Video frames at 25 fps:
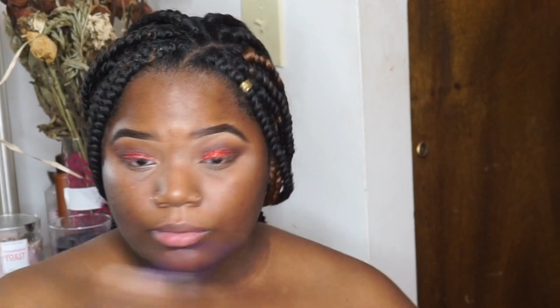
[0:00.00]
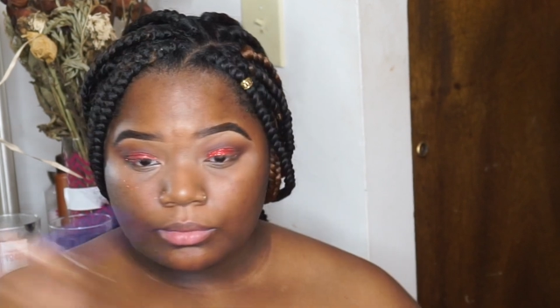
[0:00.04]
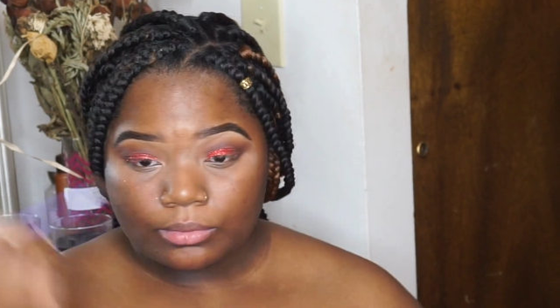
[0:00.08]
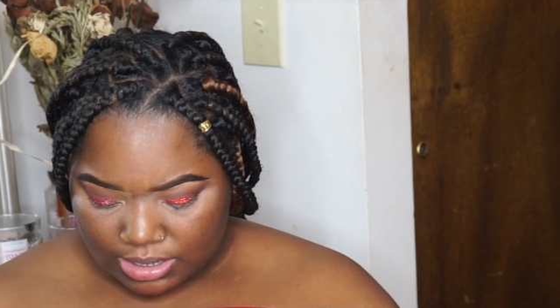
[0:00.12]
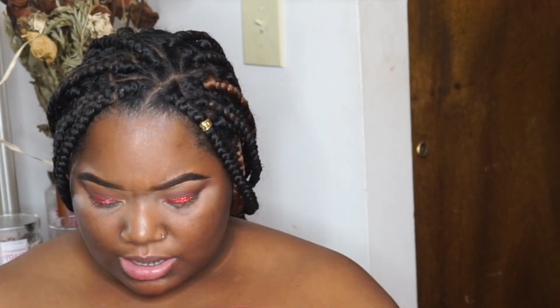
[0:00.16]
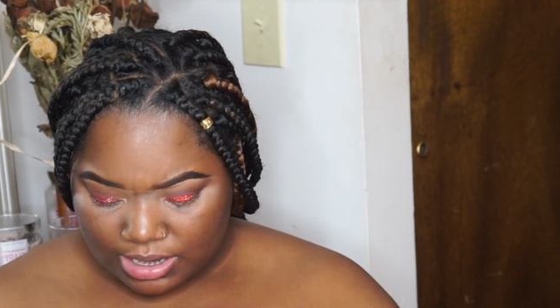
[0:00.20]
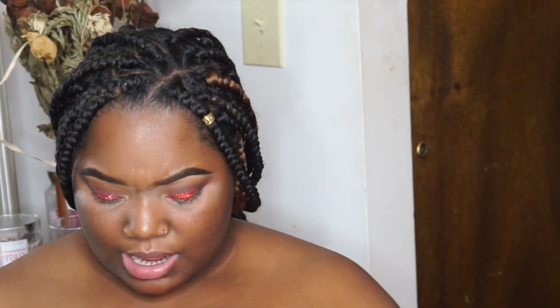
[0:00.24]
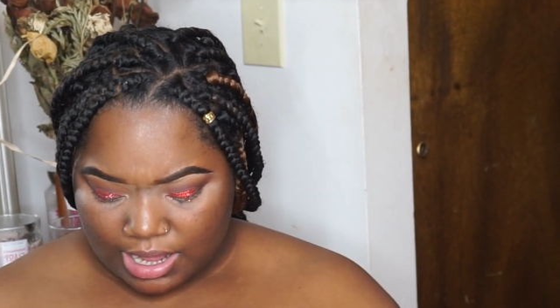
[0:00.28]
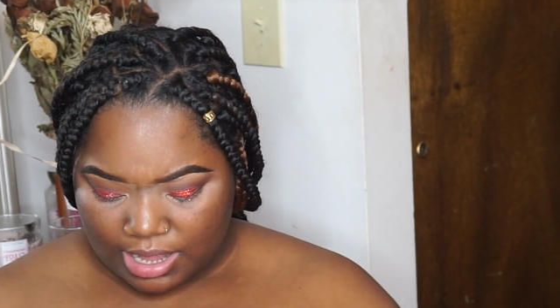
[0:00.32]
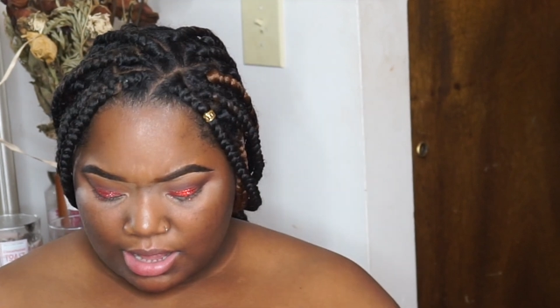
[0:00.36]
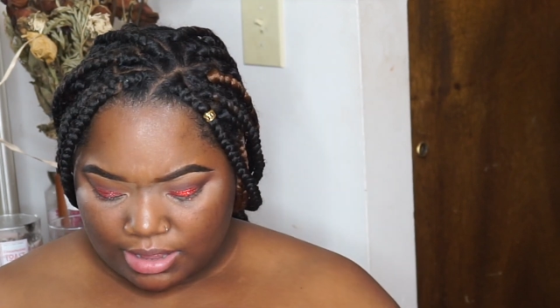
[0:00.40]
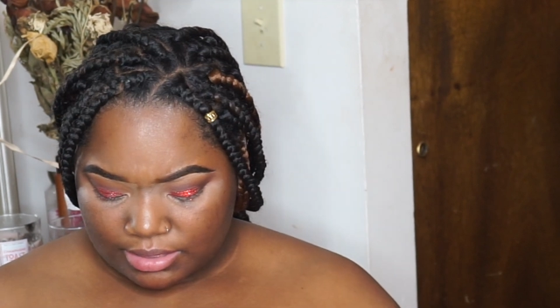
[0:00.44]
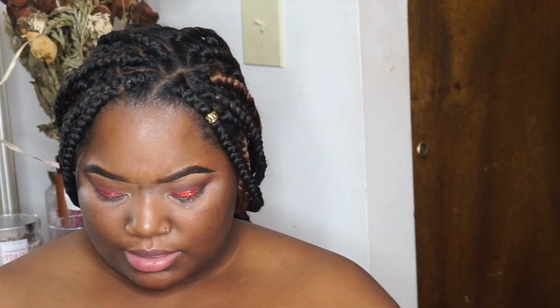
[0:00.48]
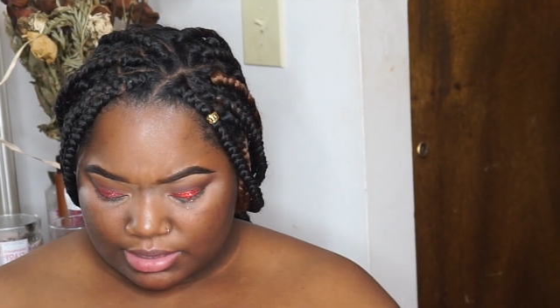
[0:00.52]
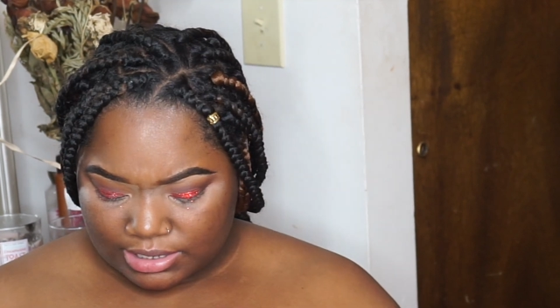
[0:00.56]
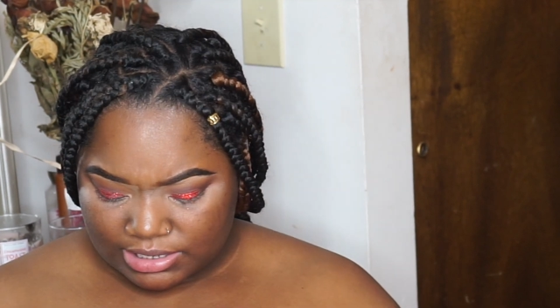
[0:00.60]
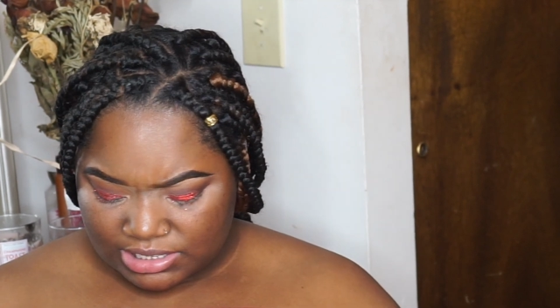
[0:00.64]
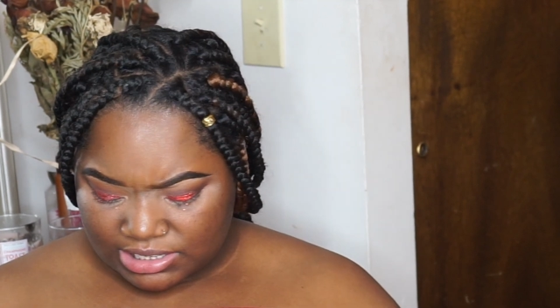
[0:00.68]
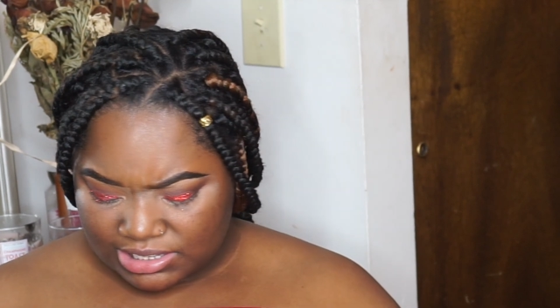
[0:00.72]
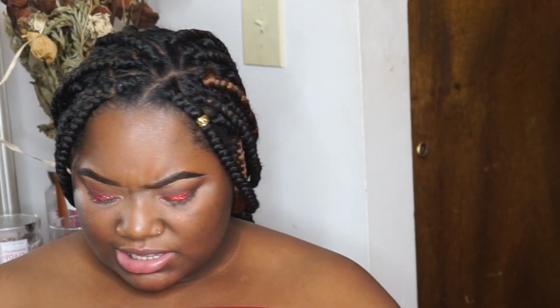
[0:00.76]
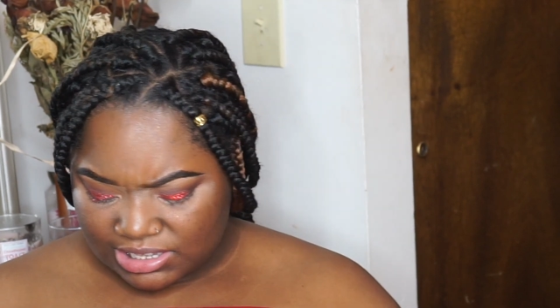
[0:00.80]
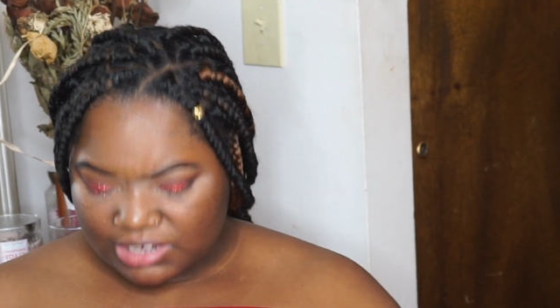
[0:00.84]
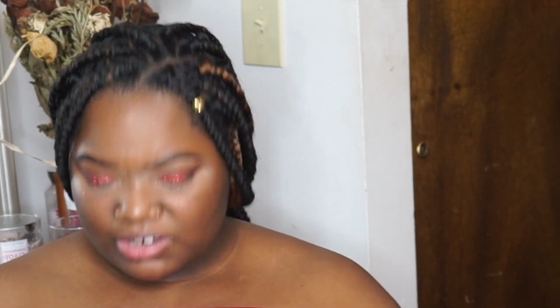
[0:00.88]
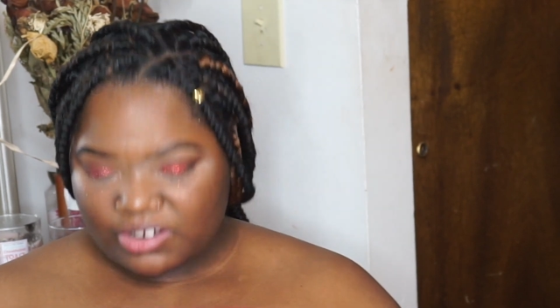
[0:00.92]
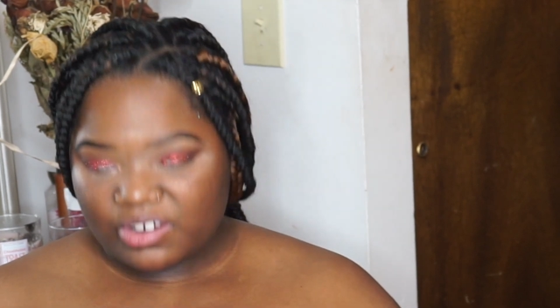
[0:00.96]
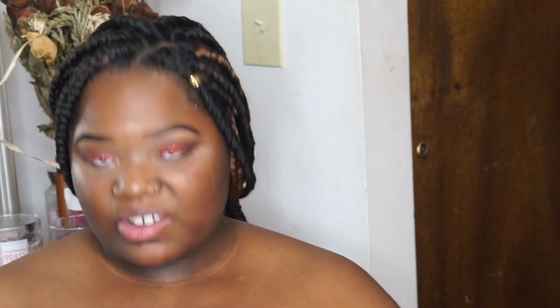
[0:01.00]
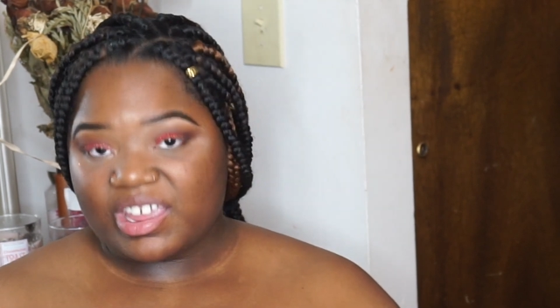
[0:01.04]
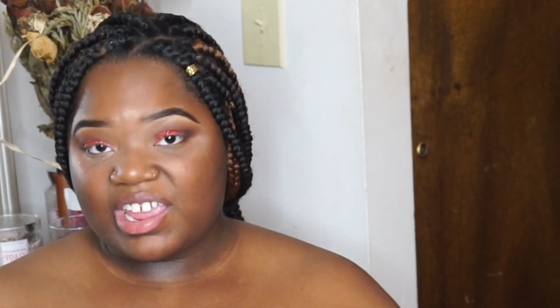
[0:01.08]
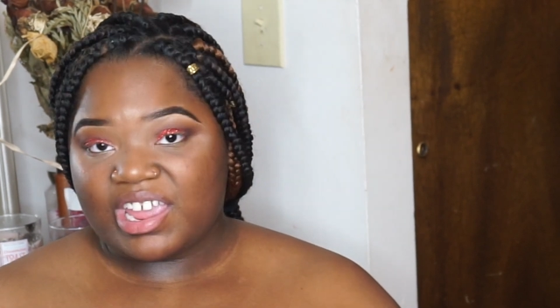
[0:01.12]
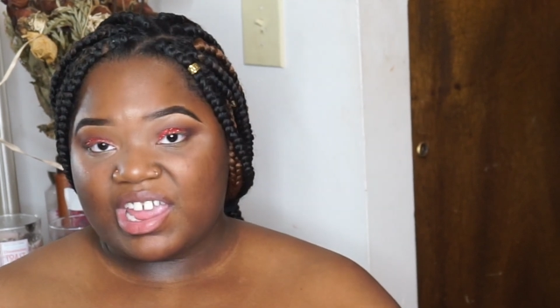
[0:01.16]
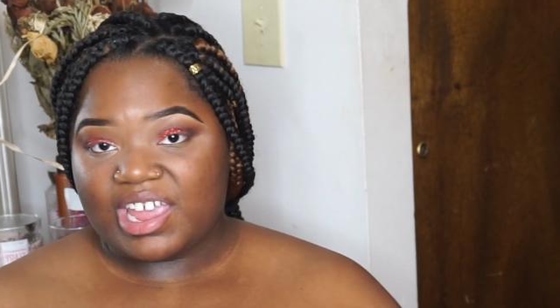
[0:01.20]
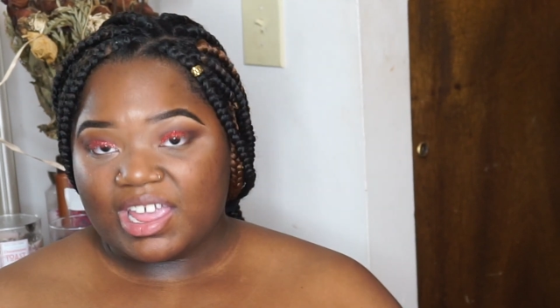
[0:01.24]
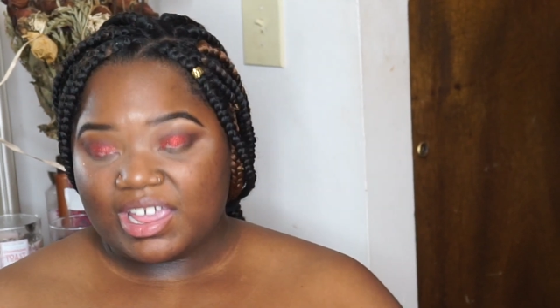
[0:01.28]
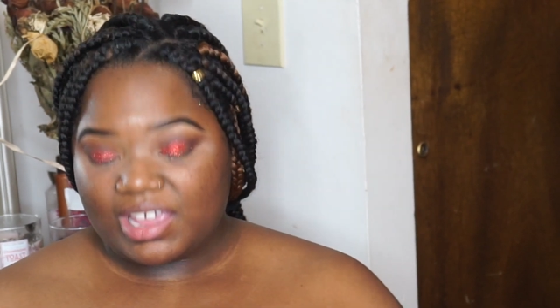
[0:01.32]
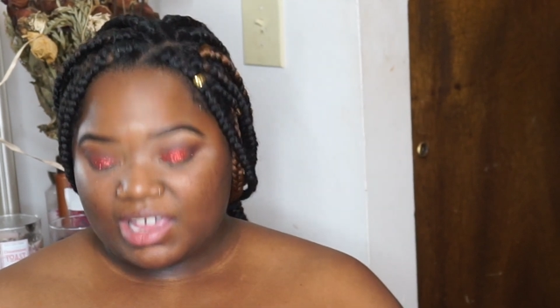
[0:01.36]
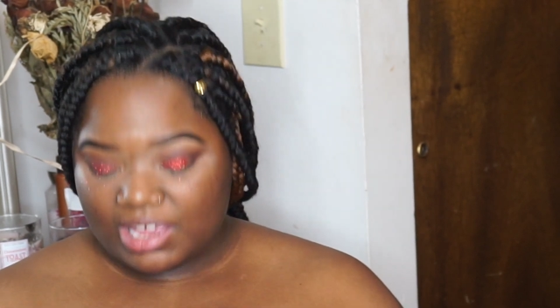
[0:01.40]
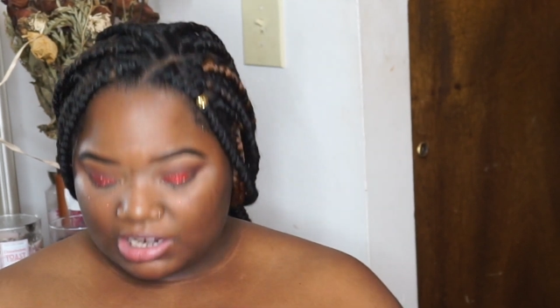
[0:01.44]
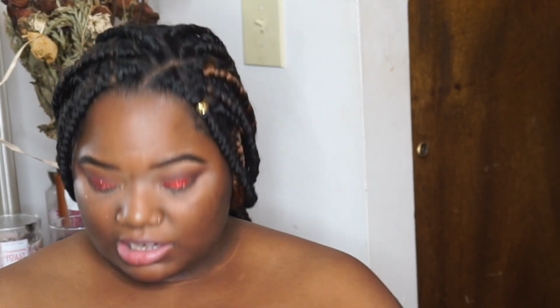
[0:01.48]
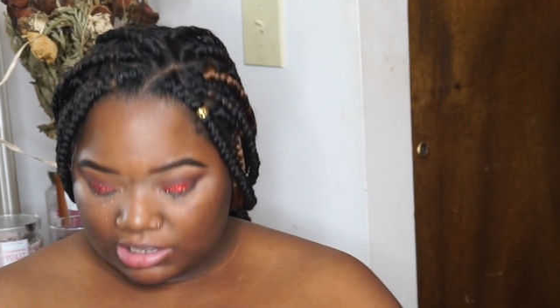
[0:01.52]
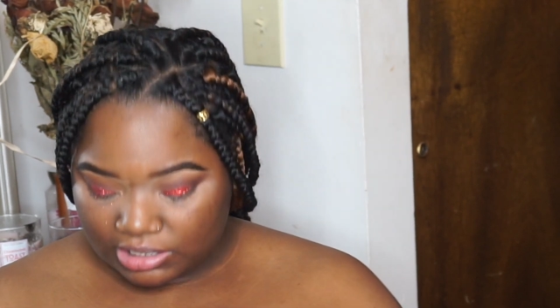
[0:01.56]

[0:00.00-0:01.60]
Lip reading: Now this glitter can get